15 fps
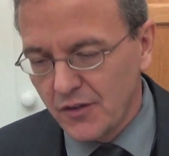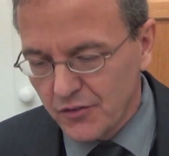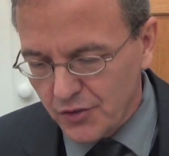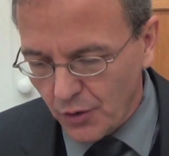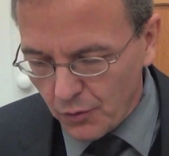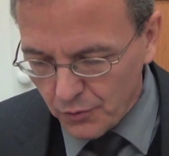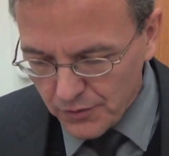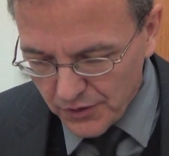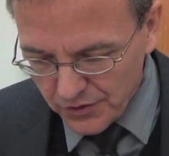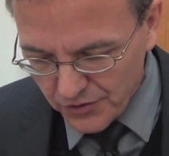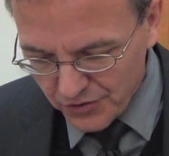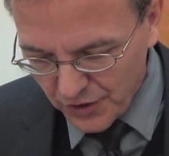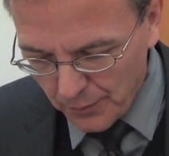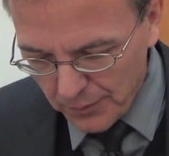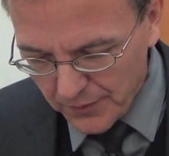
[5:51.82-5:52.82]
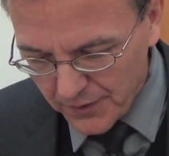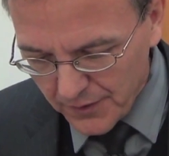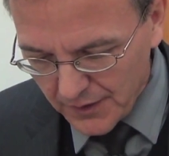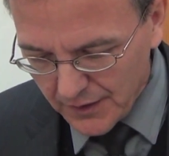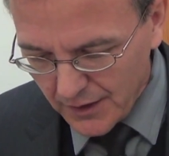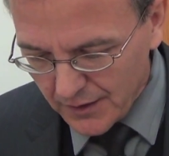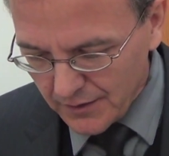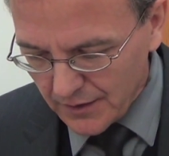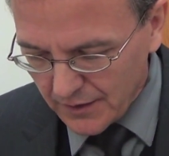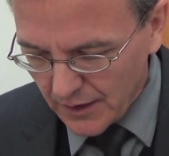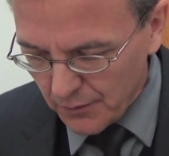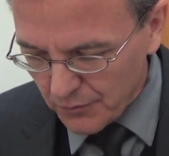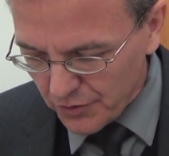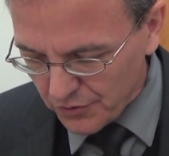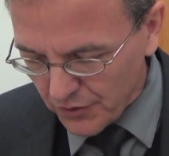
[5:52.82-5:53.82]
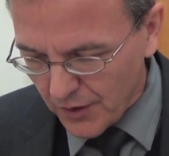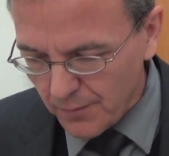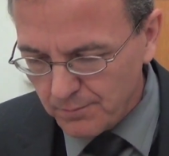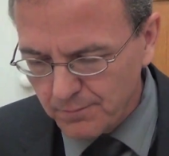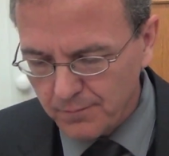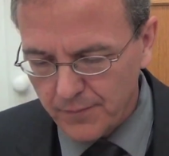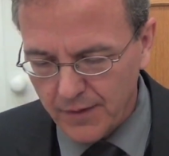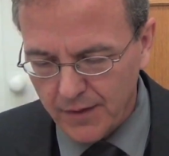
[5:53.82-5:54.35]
So this is something, again, that comes from